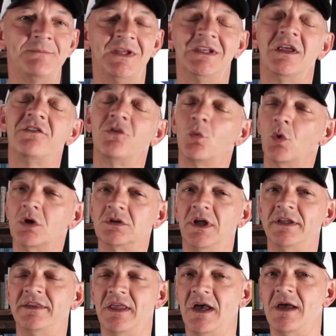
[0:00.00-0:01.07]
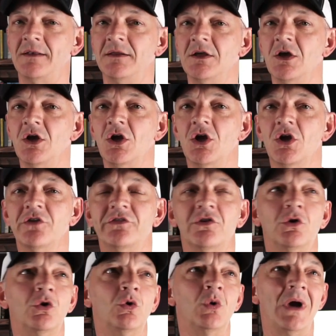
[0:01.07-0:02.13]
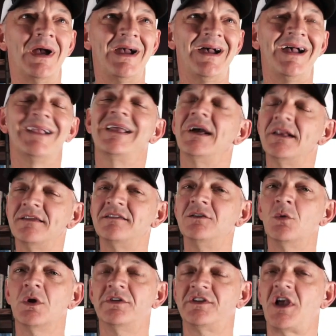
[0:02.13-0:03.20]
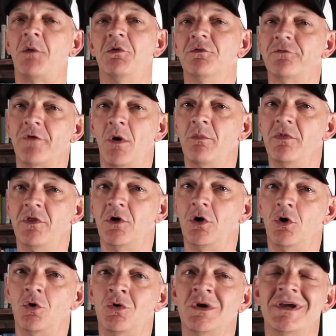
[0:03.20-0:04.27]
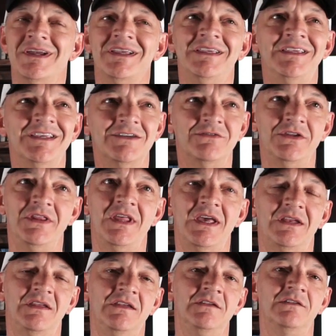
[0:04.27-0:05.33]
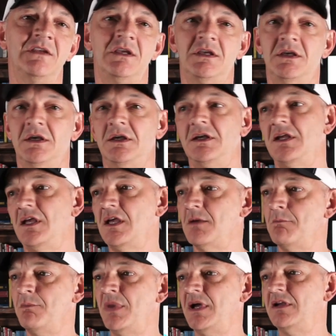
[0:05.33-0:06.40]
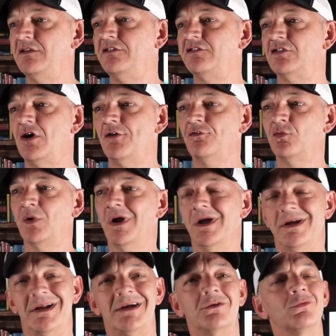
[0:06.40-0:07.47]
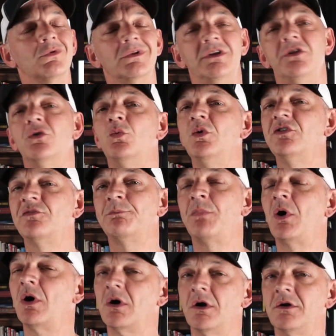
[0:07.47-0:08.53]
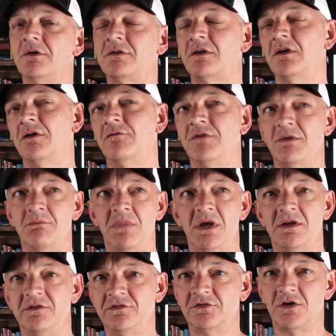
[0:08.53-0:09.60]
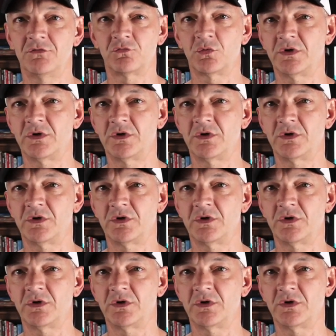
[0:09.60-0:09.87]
It doesn't work like that. So I kind of see where he's coming from, though, given that he's in embedded software. And I don't really know which part of embedded software